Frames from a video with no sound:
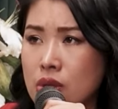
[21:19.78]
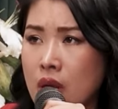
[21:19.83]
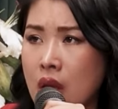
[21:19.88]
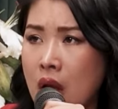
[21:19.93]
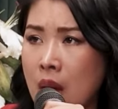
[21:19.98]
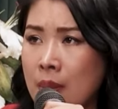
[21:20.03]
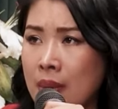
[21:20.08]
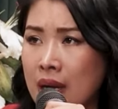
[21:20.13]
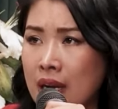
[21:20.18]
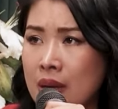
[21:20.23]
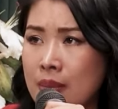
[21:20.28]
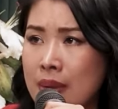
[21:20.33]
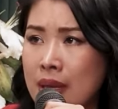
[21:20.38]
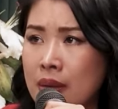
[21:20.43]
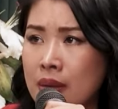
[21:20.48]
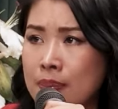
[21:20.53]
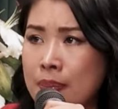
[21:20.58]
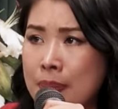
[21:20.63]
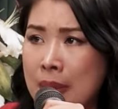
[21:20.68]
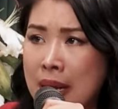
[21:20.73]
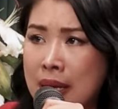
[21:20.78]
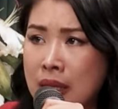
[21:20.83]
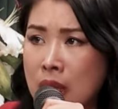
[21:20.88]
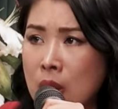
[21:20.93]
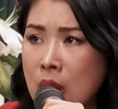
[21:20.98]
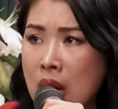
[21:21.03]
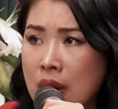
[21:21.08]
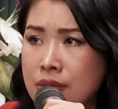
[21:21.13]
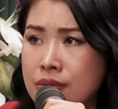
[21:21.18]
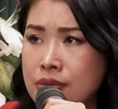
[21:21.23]
Yeah, I'm gonna buy a
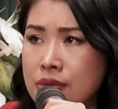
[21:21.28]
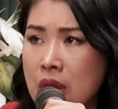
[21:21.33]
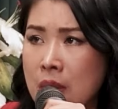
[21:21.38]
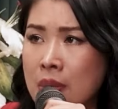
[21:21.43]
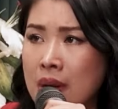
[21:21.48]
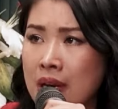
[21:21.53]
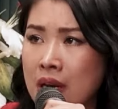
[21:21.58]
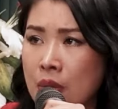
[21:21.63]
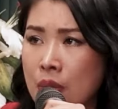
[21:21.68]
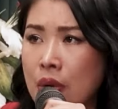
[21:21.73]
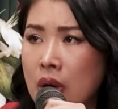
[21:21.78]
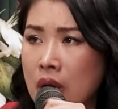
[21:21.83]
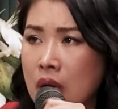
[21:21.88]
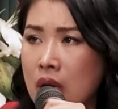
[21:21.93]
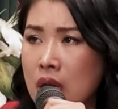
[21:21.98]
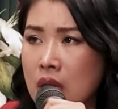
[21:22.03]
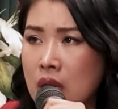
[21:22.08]
new house. I'm gonna work.